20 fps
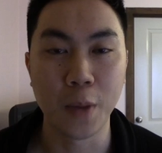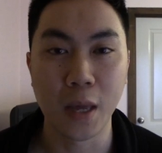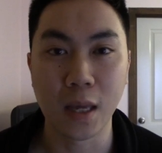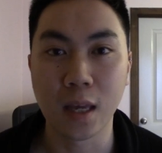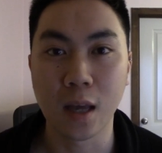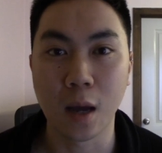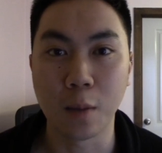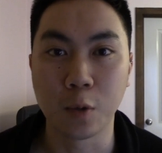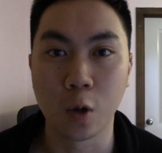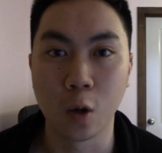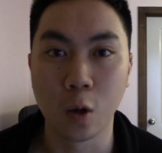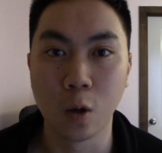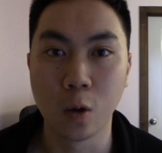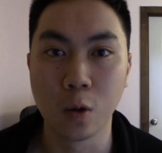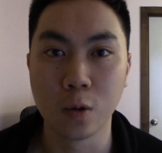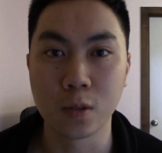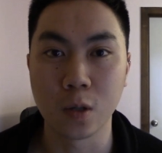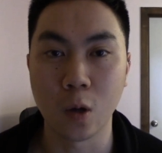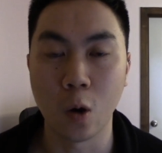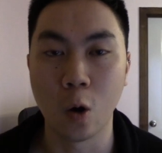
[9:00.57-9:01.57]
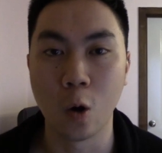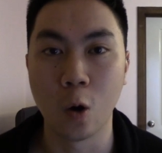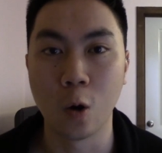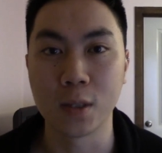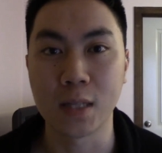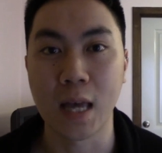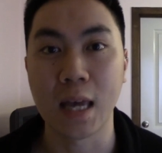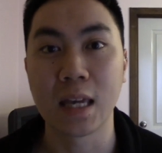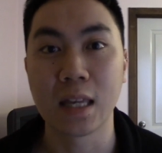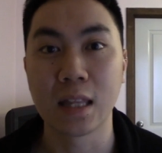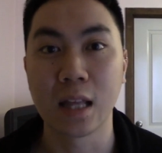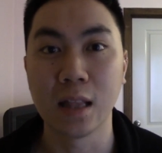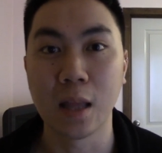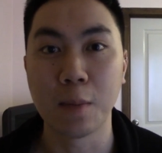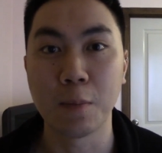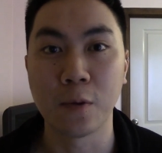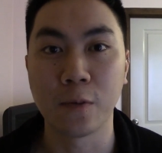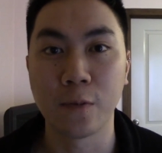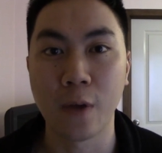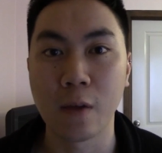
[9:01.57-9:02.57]
picking up girls or taking the
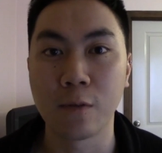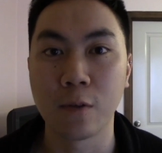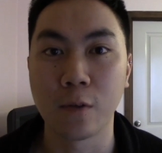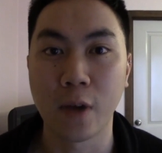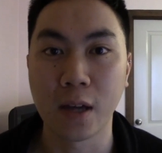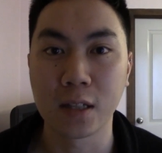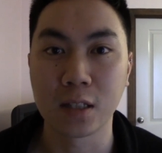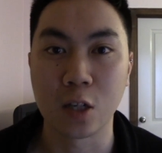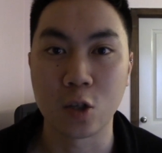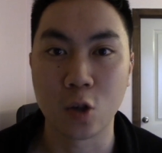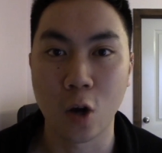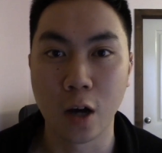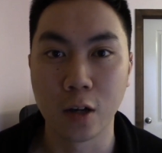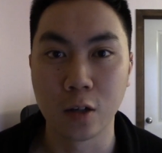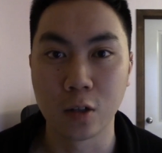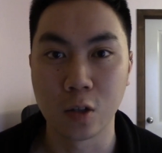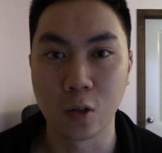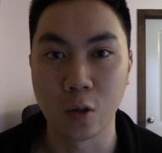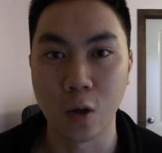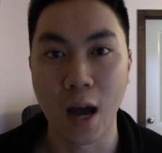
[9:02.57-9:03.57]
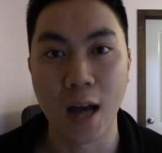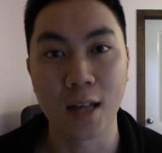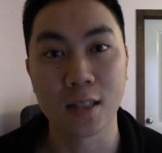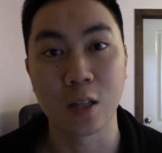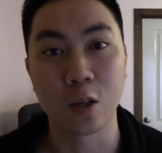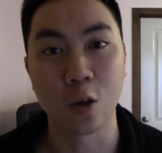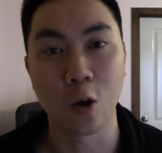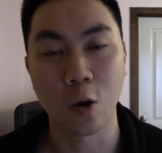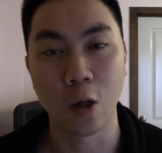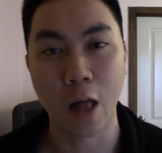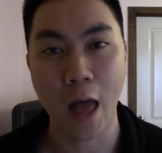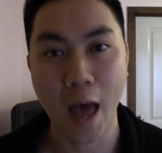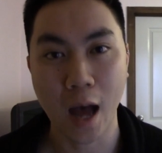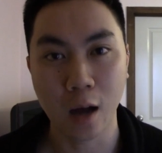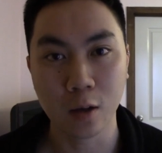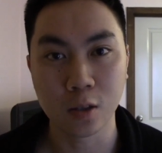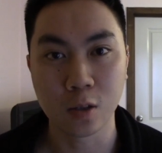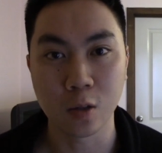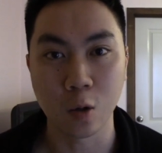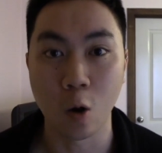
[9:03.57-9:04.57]
leap of faith of actually trying to ask a girl
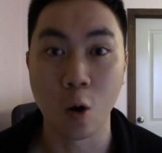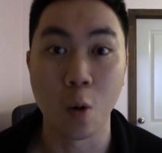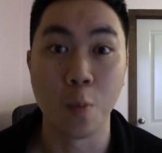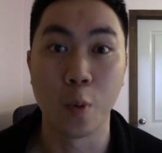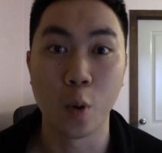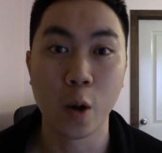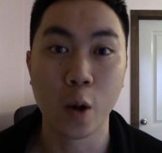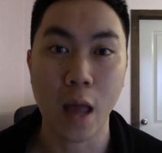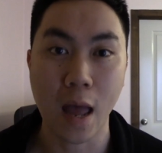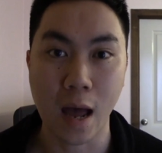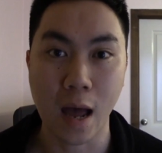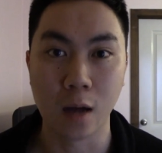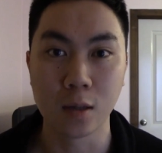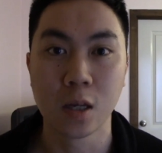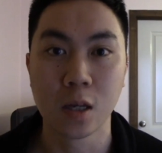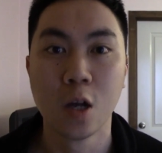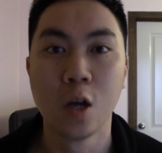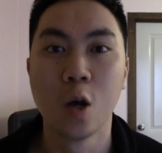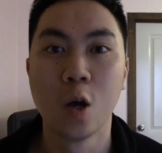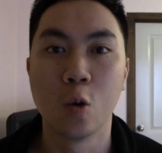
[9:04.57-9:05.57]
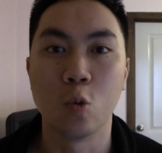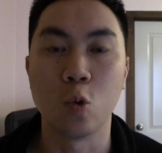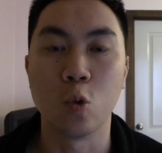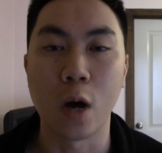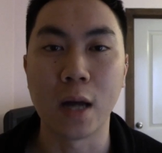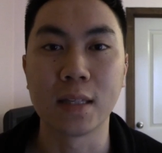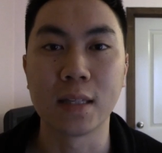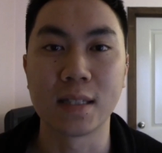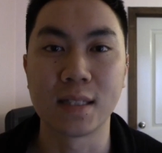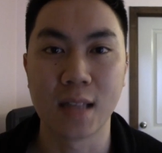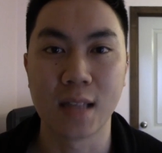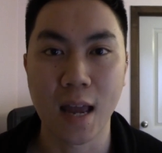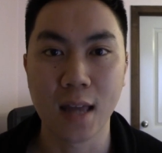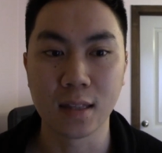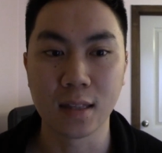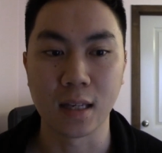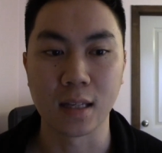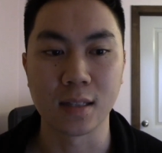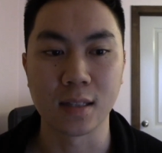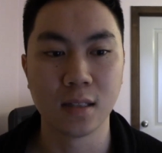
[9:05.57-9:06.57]
out or a boy out will
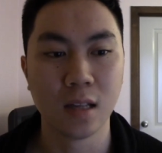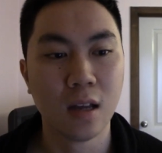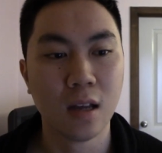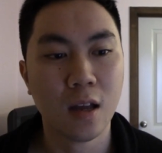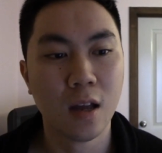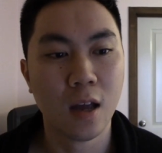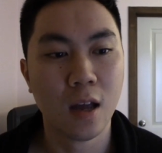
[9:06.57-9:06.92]
understand this.